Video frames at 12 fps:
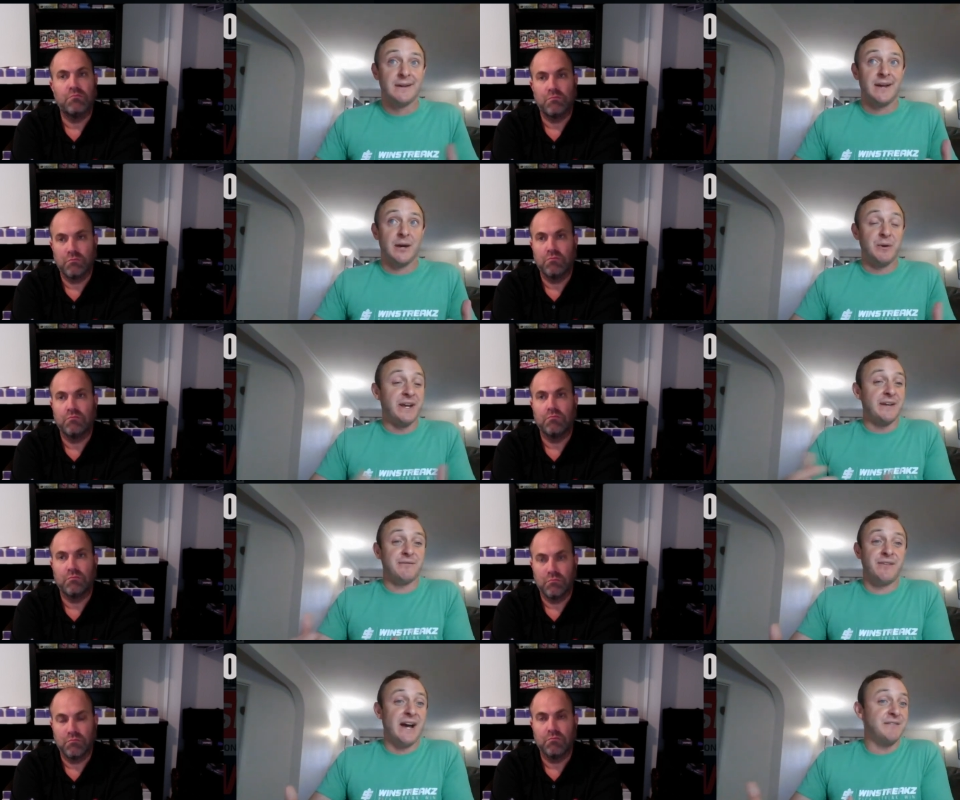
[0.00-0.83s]
Speaker 1: and we
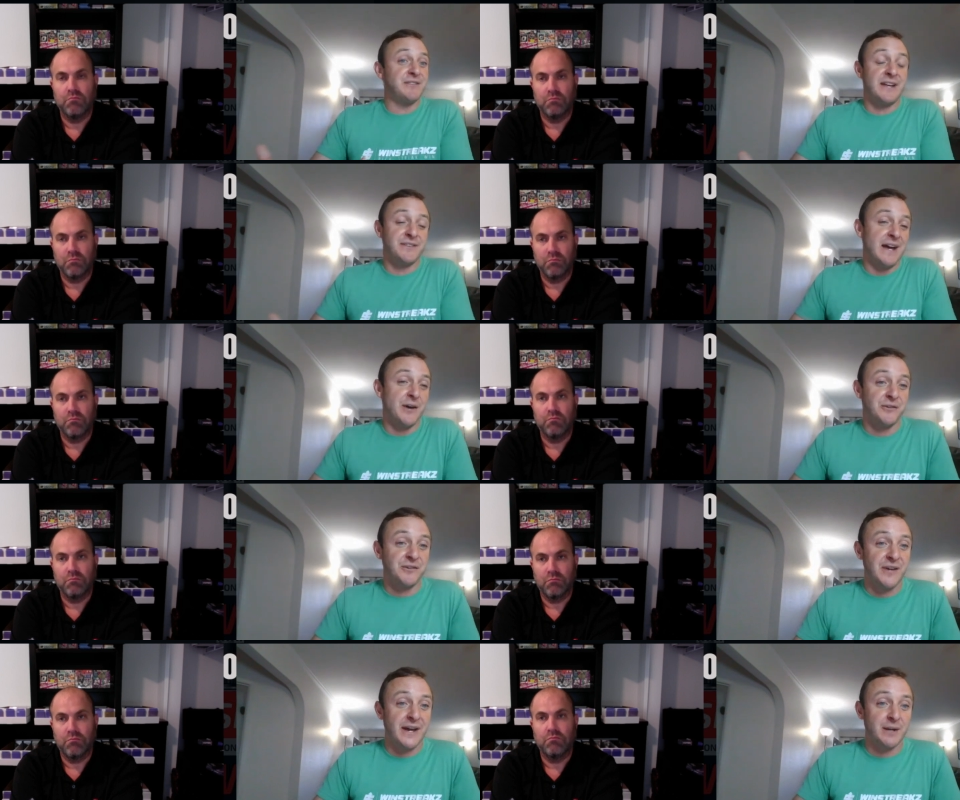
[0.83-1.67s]
get 5 10000
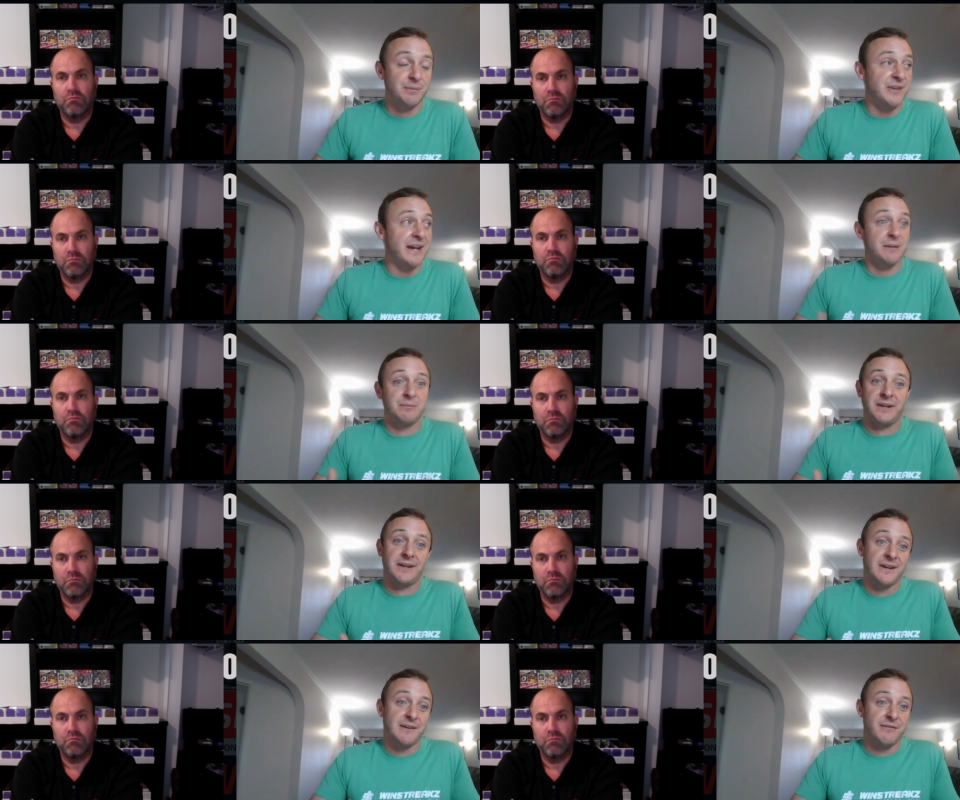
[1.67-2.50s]
signups that can
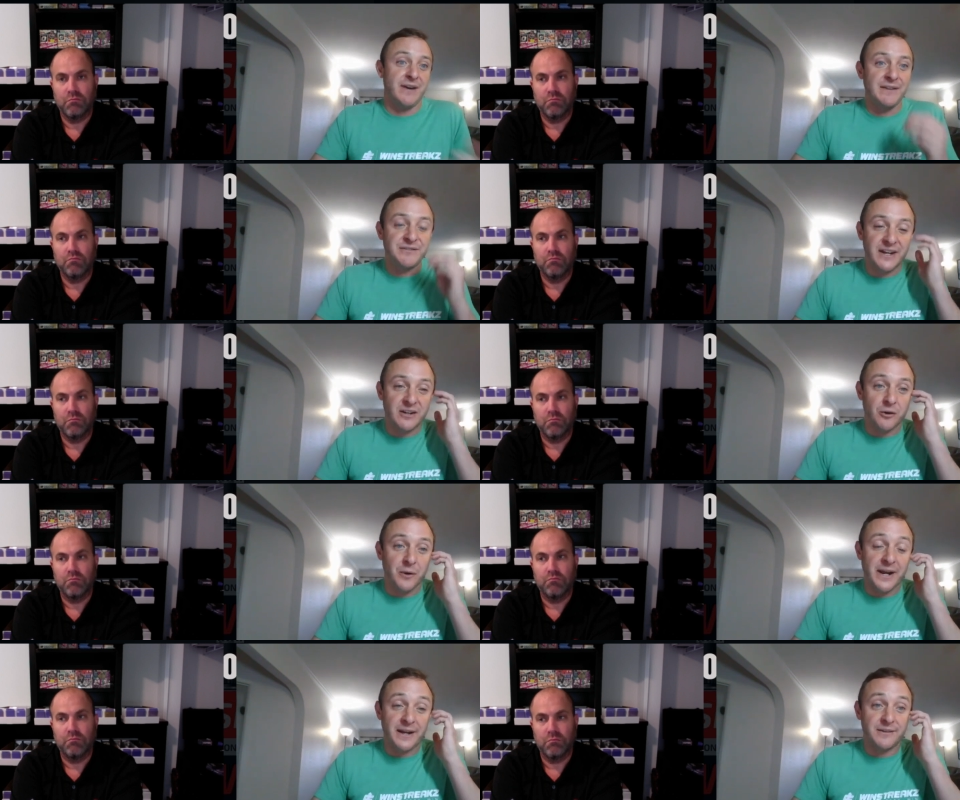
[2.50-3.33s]
be 5 10
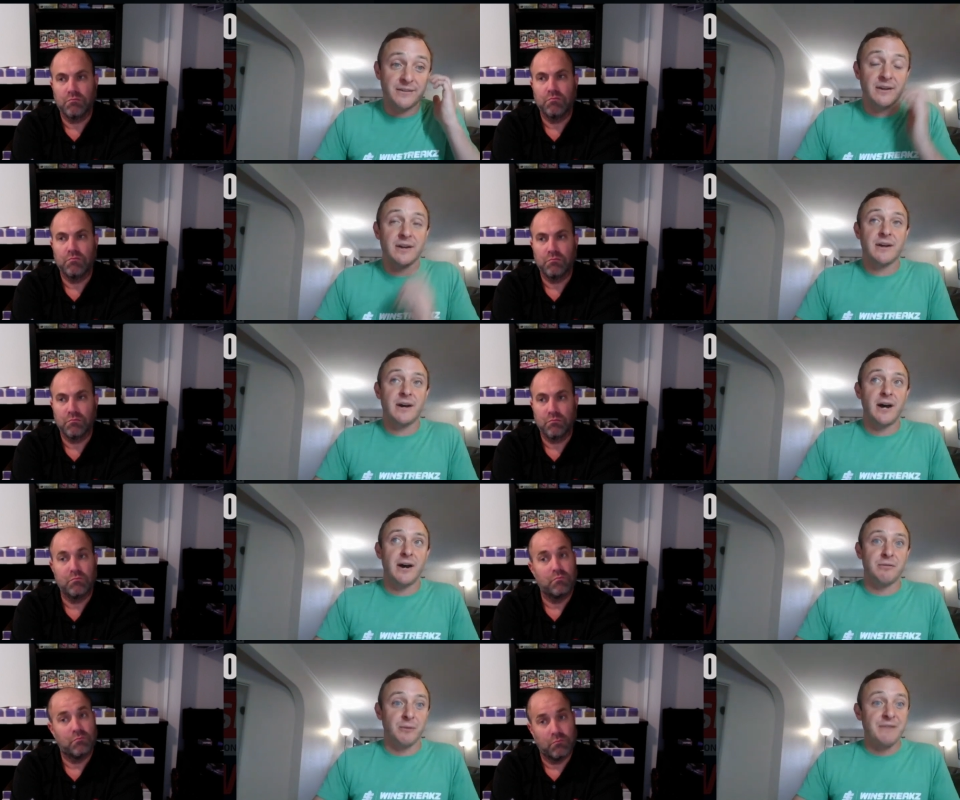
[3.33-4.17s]
grand
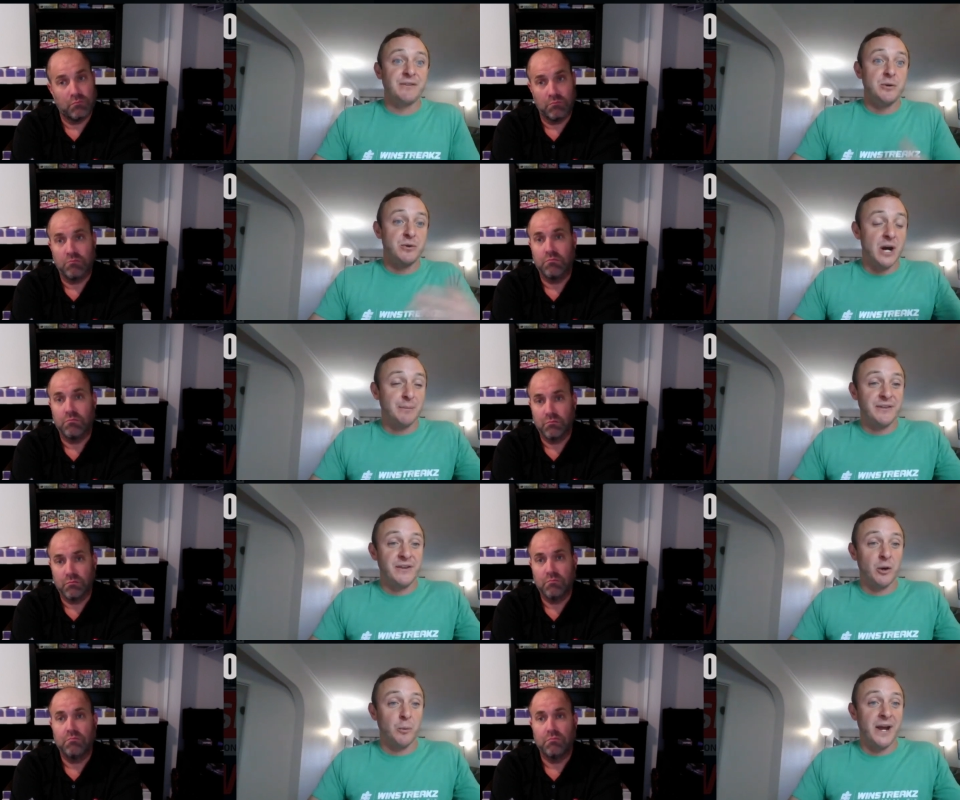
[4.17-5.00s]
of revenue coming
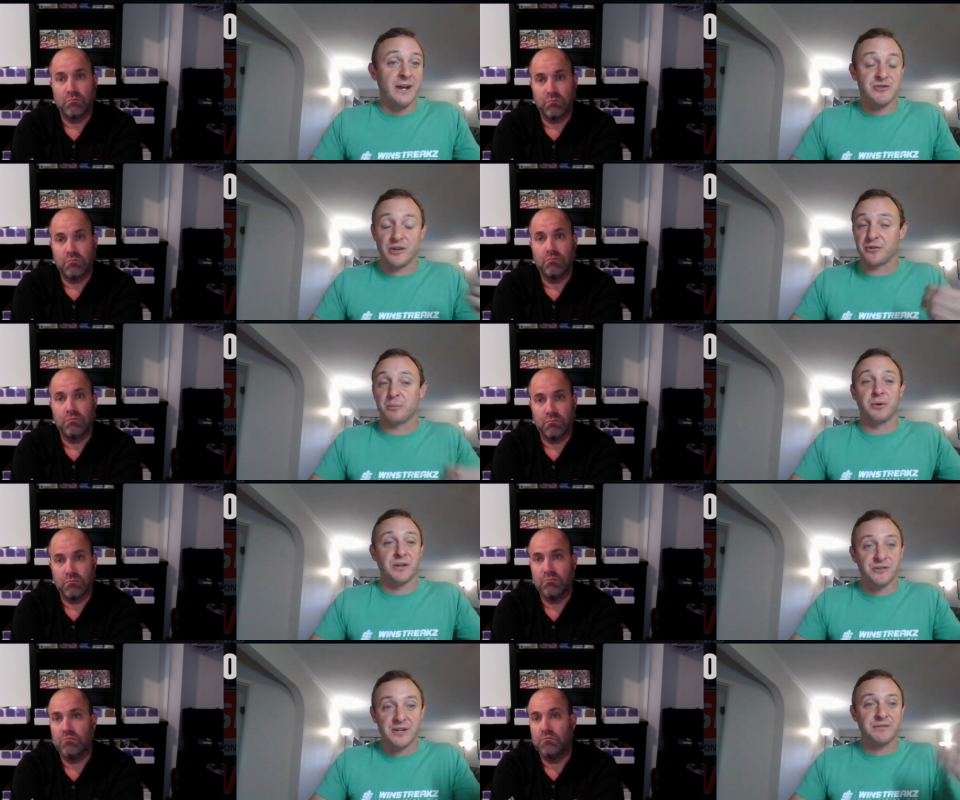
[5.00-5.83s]
their way just for
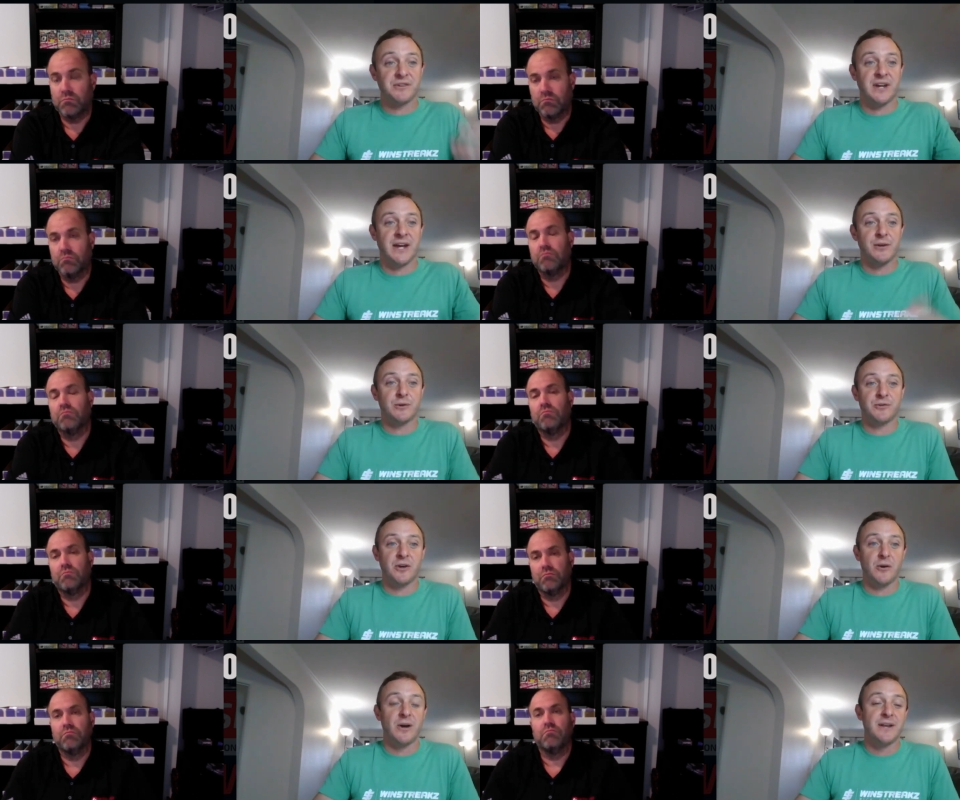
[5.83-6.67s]
putting stuff together
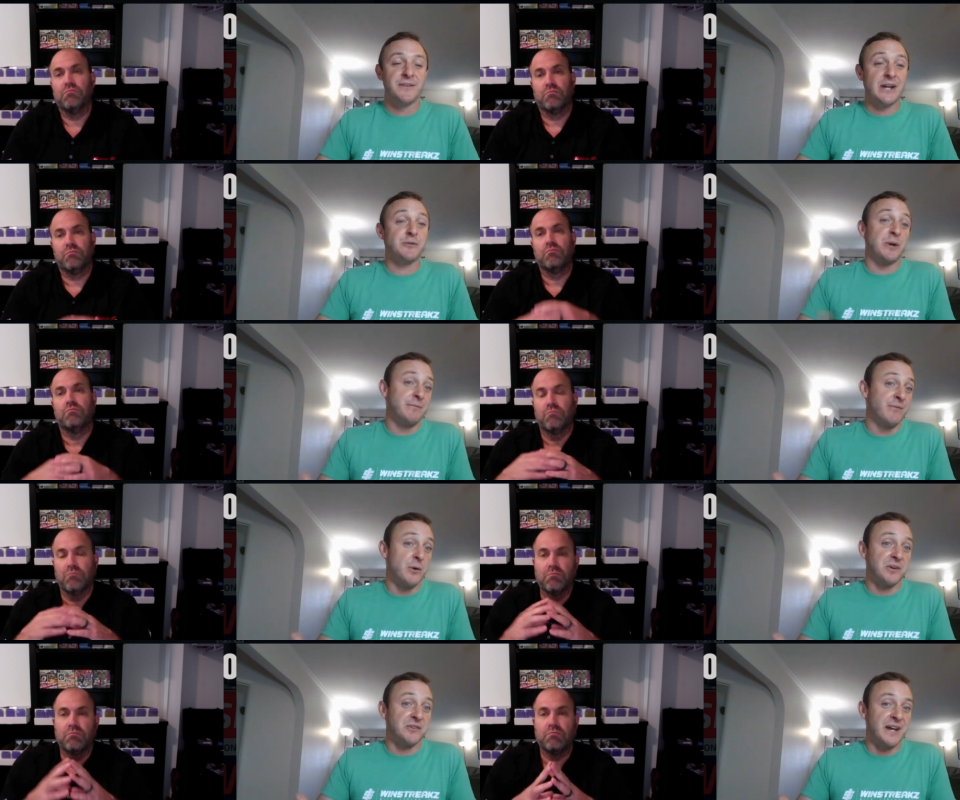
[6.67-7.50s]
so that's what i'm
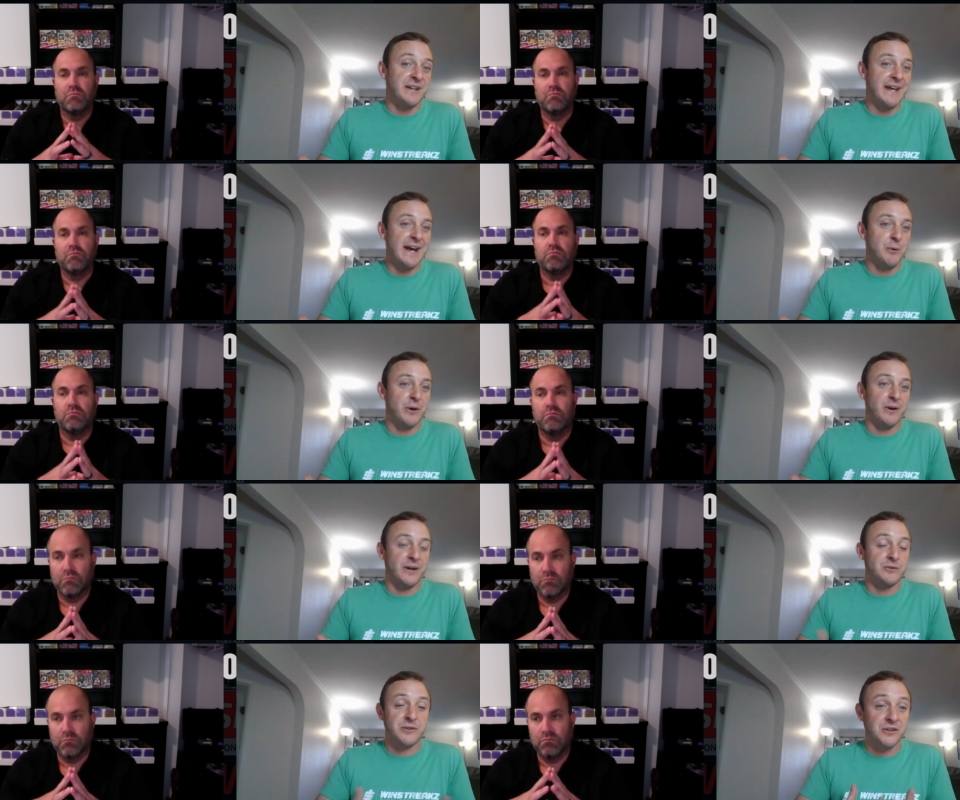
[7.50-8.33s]
focused on now where it
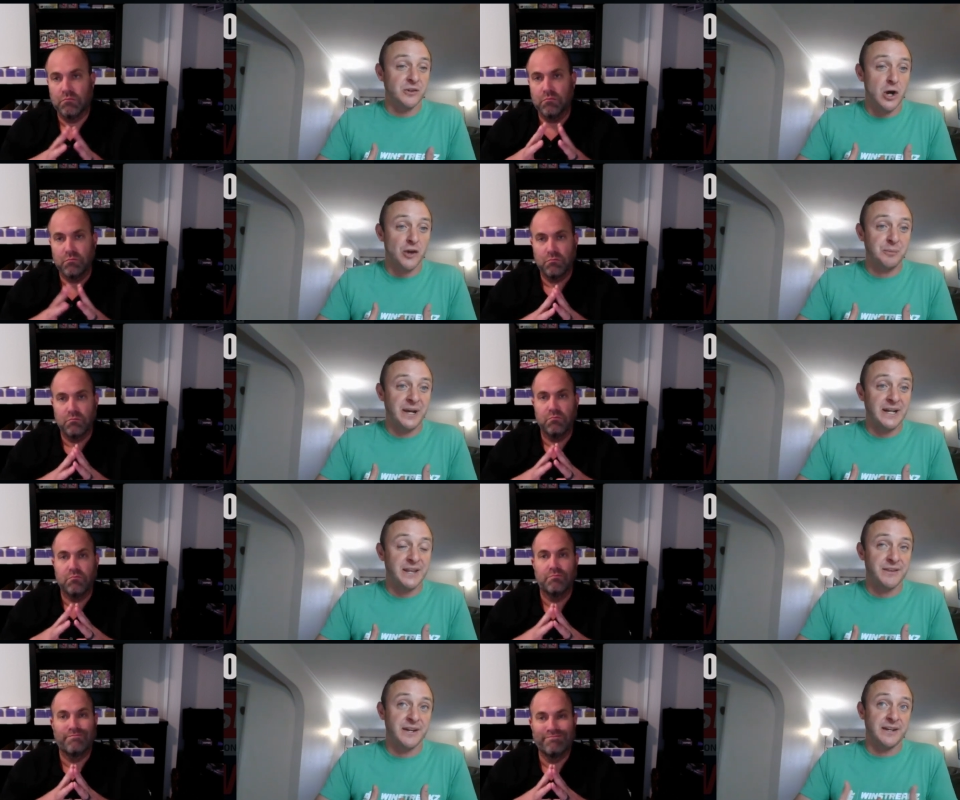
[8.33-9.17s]
doesn't cost me
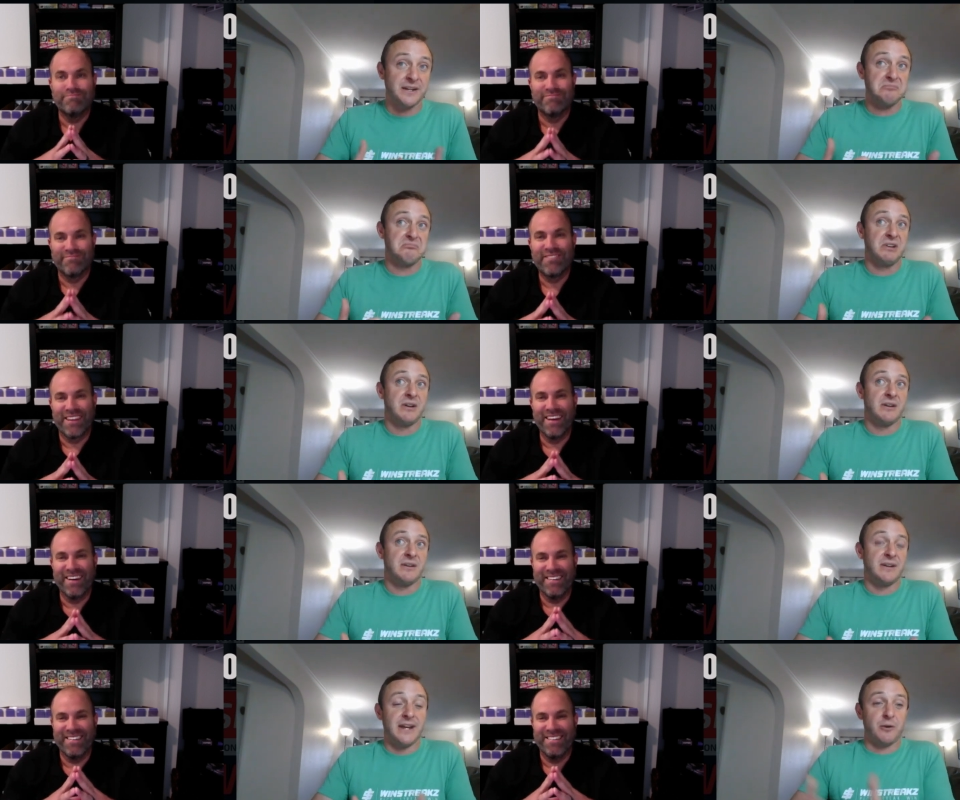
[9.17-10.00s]
anything and
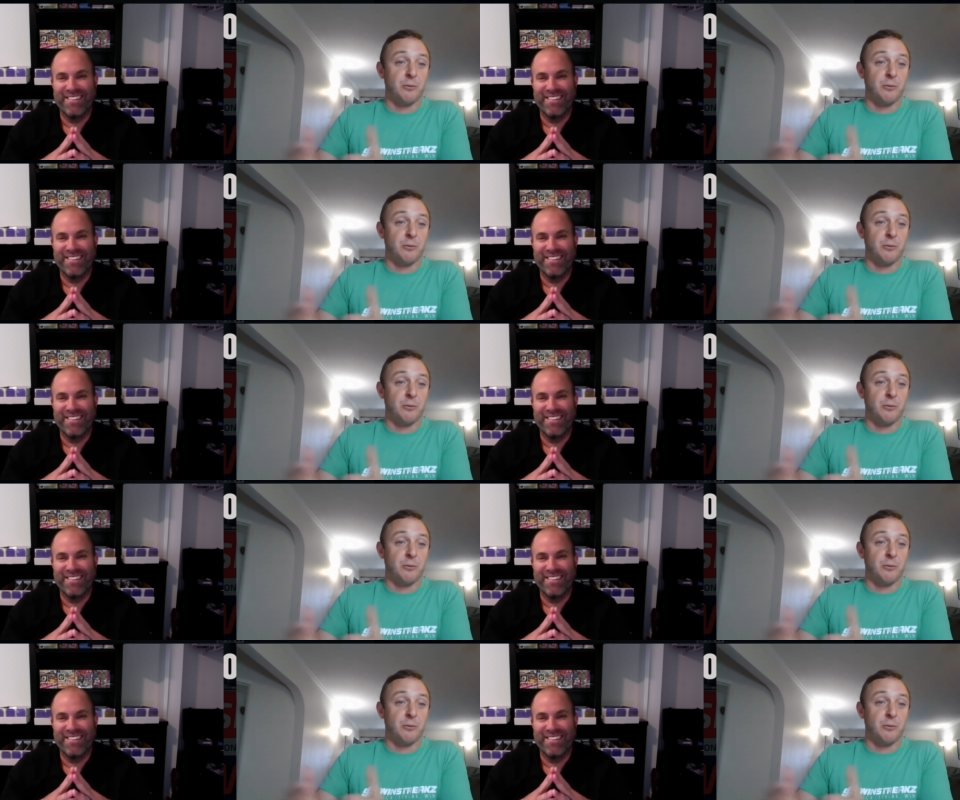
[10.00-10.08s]
yeah.